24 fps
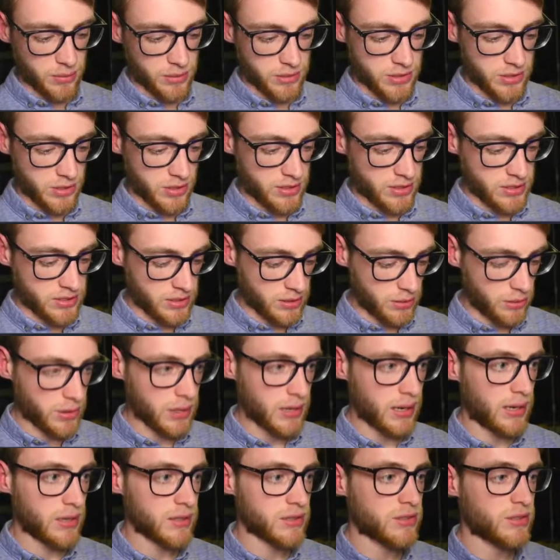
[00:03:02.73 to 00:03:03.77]
So the skill
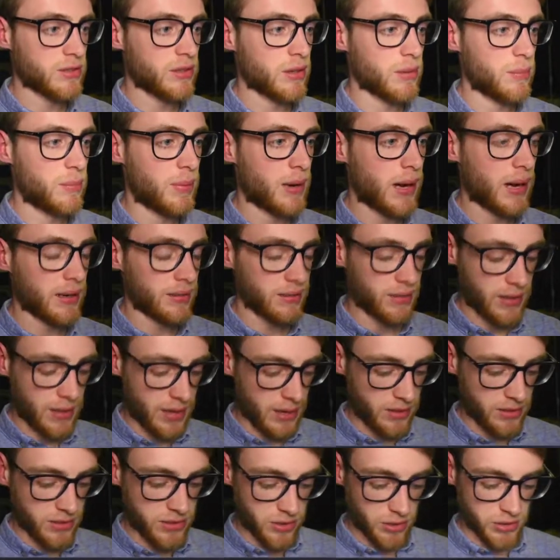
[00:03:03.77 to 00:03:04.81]
cards are at the back there.
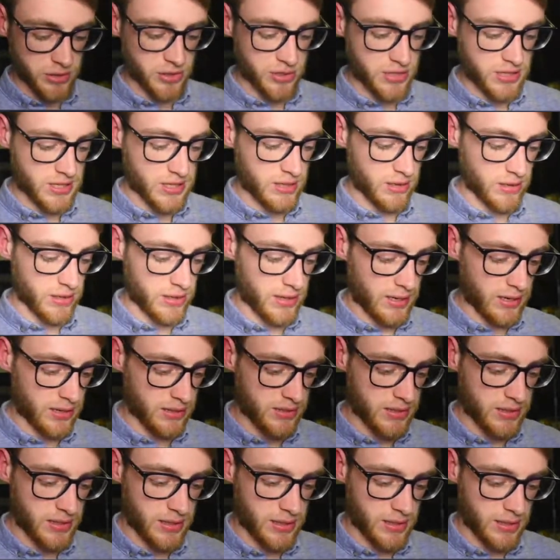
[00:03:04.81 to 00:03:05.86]
There's also skill cards
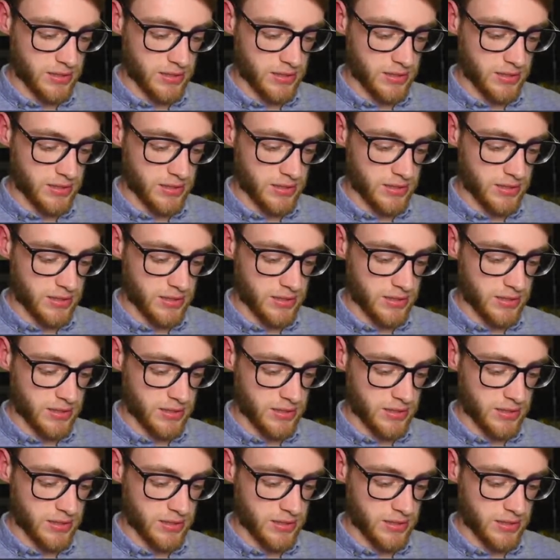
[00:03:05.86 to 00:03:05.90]
in here.